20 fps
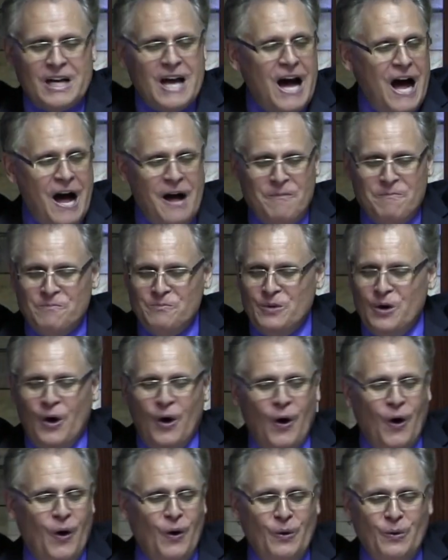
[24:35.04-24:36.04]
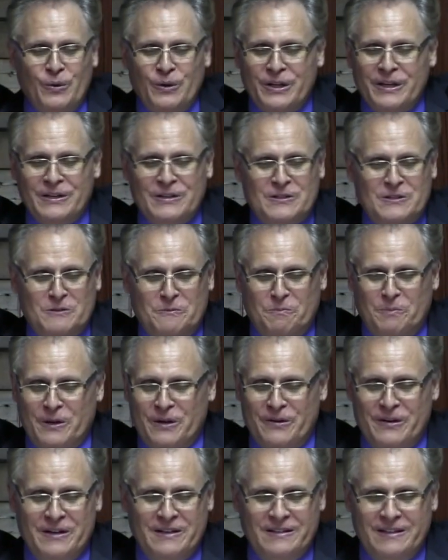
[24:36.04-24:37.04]
Come, Holy
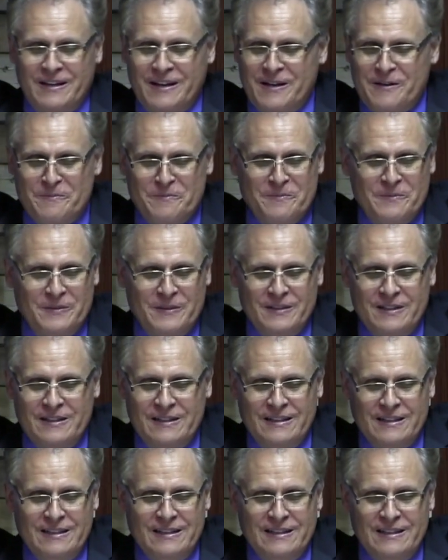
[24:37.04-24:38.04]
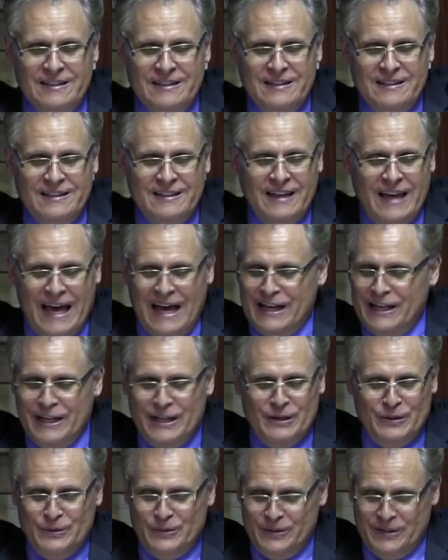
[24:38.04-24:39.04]
Spirit, come.
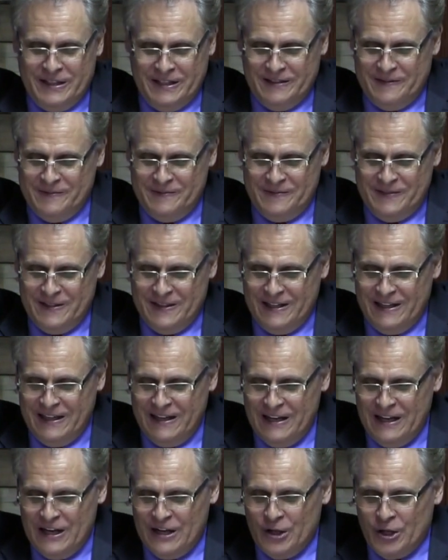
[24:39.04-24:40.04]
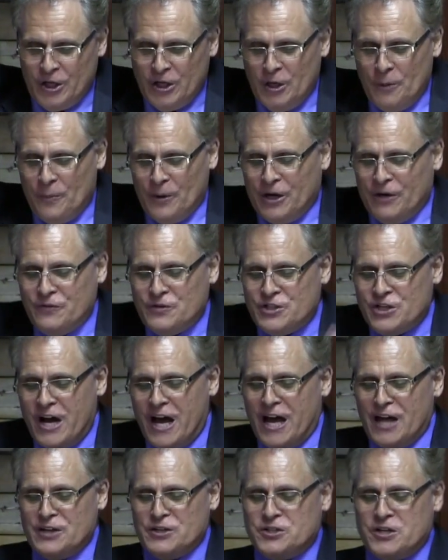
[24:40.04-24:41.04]
Hallelujah. Look at the book of
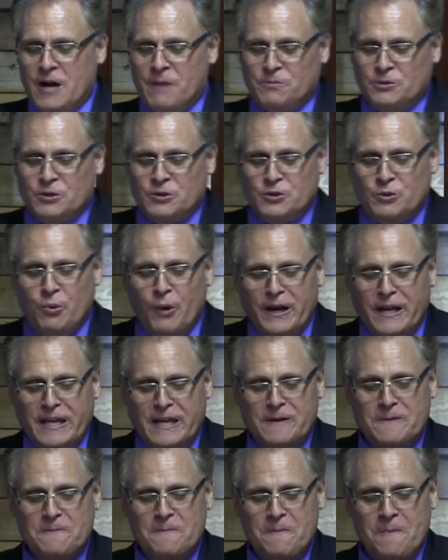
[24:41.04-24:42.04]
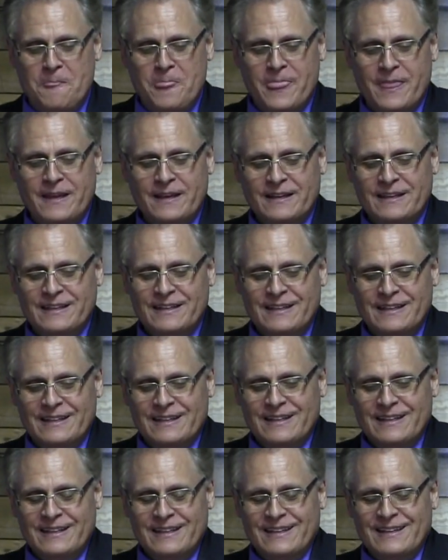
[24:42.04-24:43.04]
John, chapter 20.
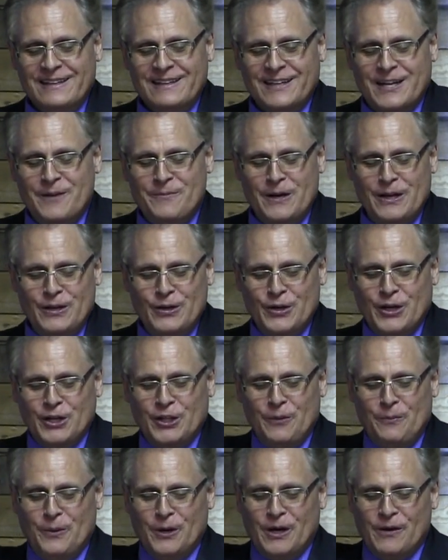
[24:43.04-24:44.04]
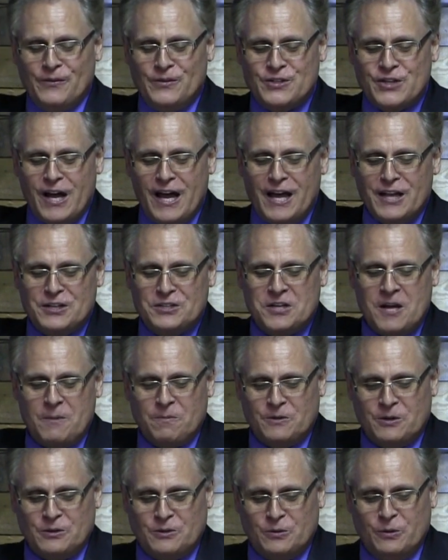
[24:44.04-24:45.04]
Come on, look at the book of John,
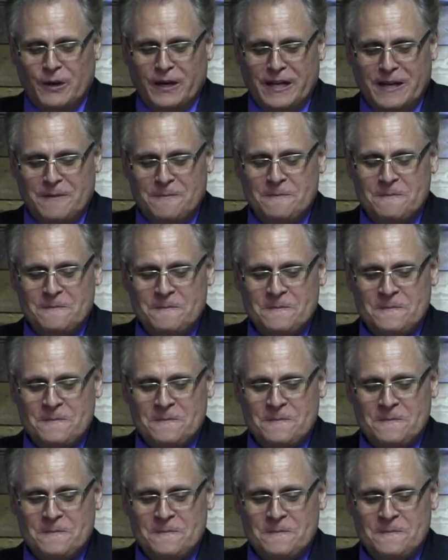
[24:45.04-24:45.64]
chapter 20,